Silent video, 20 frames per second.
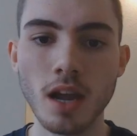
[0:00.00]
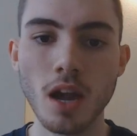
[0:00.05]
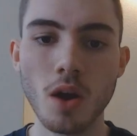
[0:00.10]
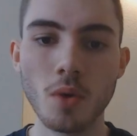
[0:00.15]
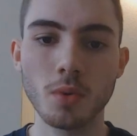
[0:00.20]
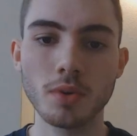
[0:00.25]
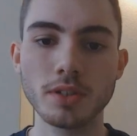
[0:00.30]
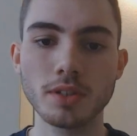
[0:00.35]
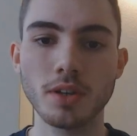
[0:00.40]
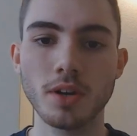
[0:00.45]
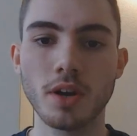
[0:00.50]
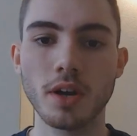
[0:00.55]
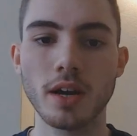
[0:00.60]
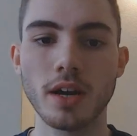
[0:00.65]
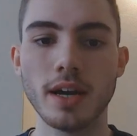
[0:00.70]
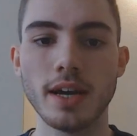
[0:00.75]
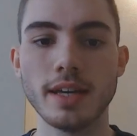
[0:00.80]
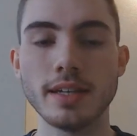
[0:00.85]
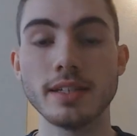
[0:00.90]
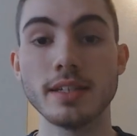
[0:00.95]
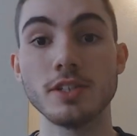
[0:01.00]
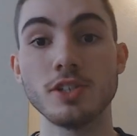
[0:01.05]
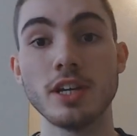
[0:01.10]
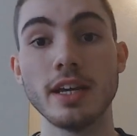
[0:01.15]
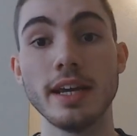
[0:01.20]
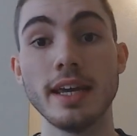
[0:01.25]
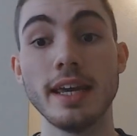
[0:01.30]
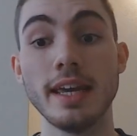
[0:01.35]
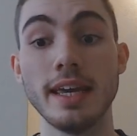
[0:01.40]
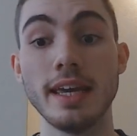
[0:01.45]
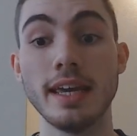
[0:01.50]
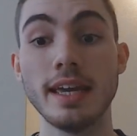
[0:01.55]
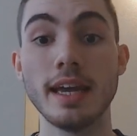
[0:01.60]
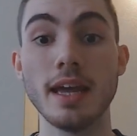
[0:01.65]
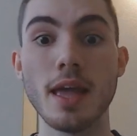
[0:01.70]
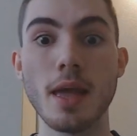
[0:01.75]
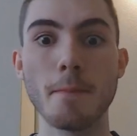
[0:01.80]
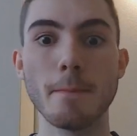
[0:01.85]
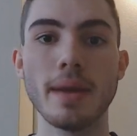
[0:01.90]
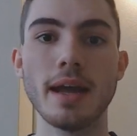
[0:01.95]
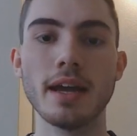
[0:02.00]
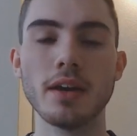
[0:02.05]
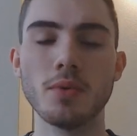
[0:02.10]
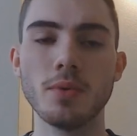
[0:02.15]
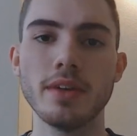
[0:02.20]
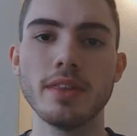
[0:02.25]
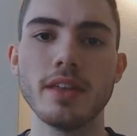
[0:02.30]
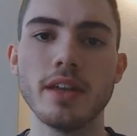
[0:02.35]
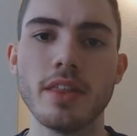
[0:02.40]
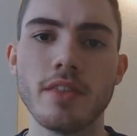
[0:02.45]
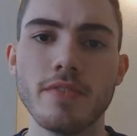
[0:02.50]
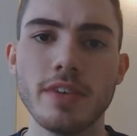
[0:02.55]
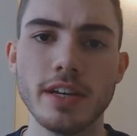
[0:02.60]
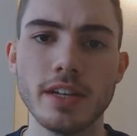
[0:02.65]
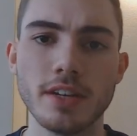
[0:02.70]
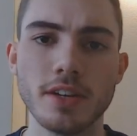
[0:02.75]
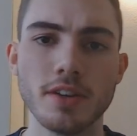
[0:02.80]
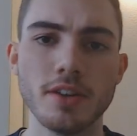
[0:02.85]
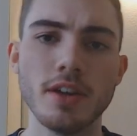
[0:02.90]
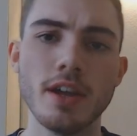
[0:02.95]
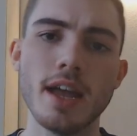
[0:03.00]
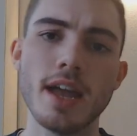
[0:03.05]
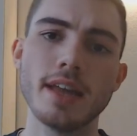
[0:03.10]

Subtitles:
What's going on, guys? Jake here, back with another video.